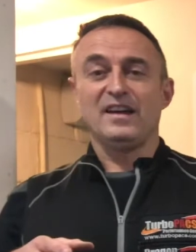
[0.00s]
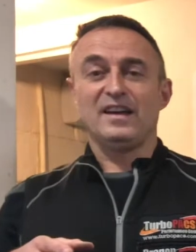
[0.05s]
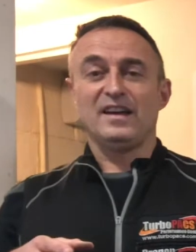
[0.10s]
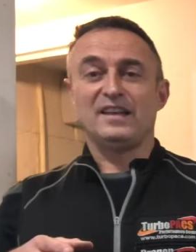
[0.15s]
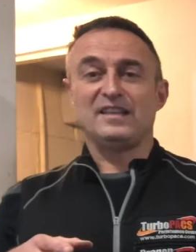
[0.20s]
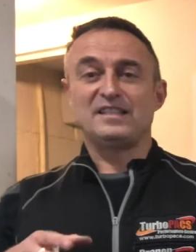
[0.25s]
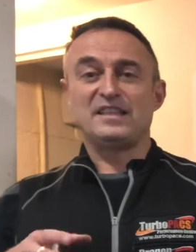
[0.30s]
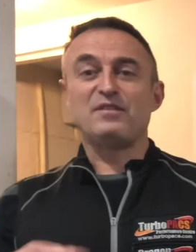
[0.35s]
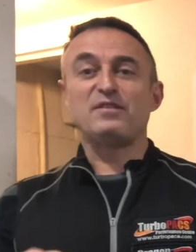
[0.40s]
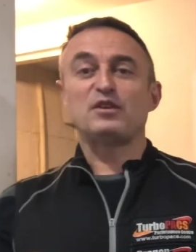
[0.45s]

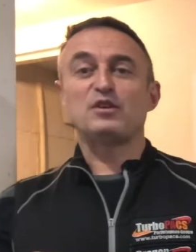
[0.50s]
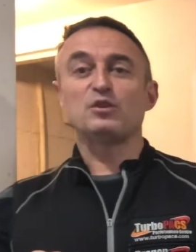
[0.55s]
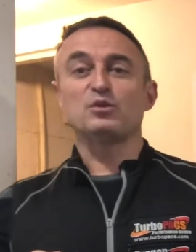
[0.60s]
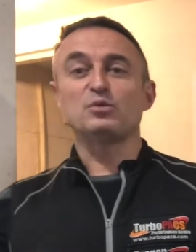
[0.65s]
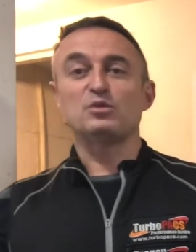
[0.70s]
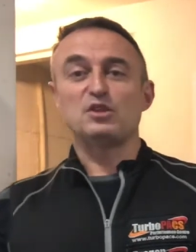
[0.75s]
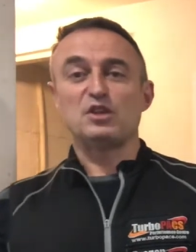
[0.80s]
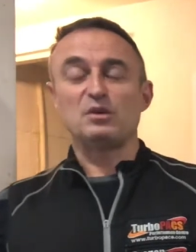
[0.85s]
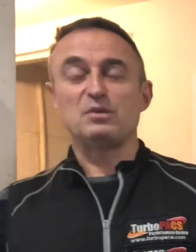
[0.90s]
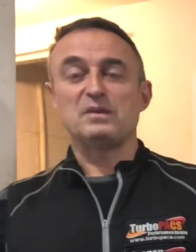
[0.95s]

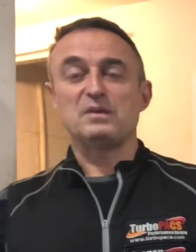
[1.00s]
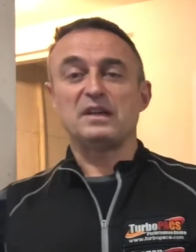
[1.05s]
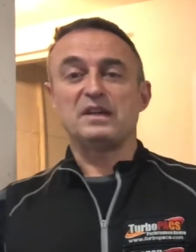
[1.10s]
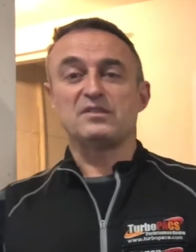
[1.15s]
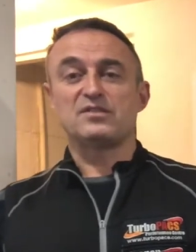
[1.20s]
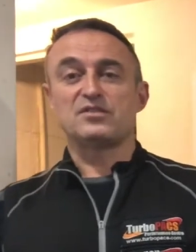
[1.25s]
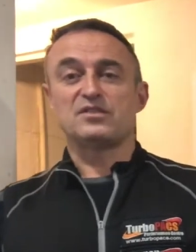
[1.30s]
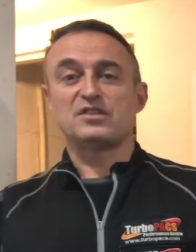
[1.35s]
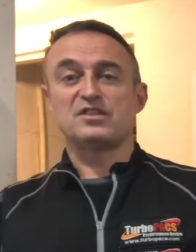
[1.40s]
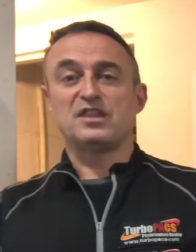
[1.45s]
difficult
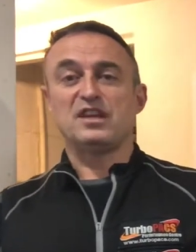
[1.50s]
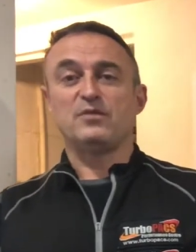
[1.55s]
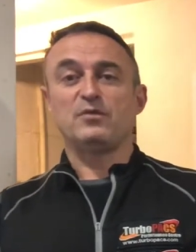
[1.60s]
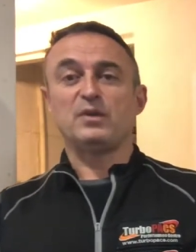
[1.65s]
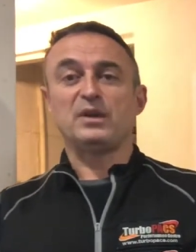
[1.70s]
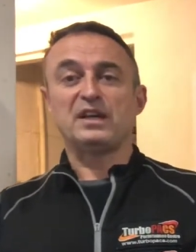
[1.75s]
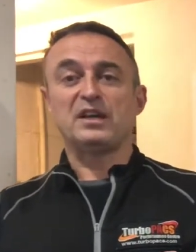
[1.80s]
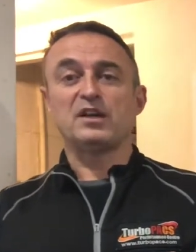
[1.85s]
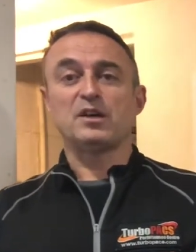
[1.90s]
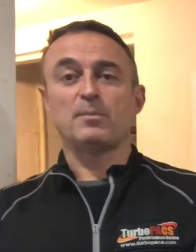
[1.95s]
units to see if we
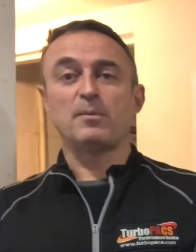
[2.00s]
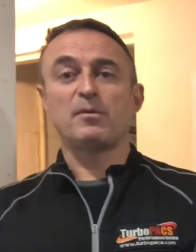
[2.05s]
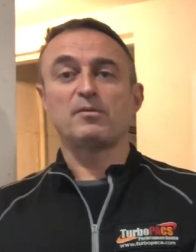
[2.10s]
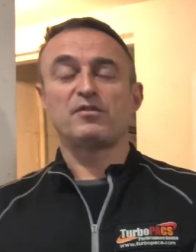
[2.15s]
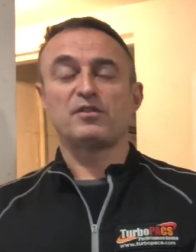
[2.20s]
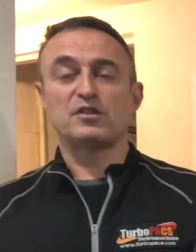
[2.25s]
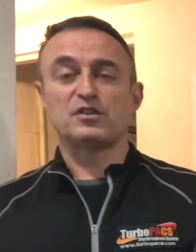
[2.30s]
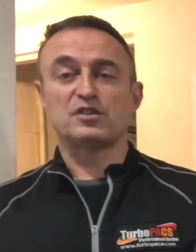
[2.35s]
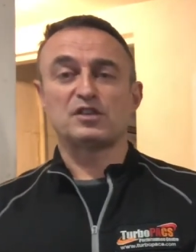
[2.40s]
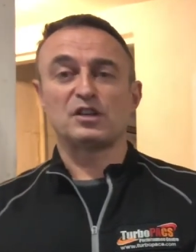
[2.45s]
can come up
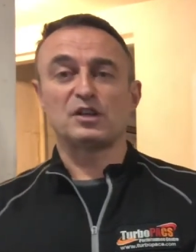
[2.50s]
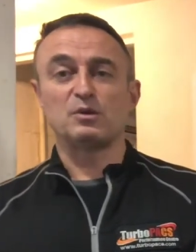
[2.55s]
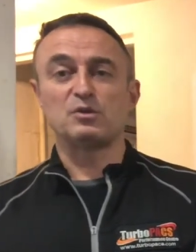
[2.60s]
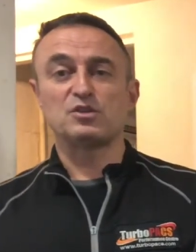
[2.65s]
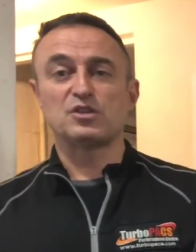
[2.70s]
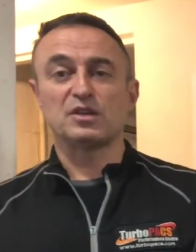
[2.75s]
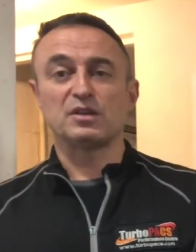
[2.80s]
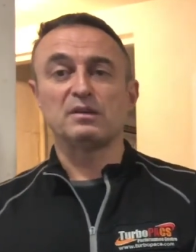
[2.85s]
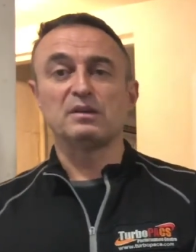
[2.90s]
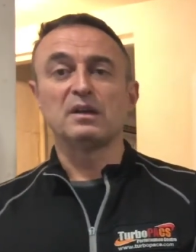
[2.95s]
for a
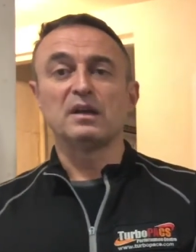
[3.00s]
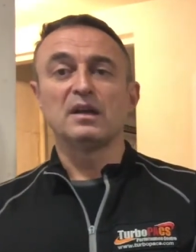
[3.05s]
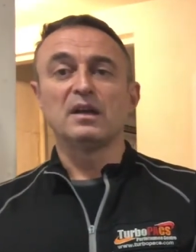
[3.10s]
solution.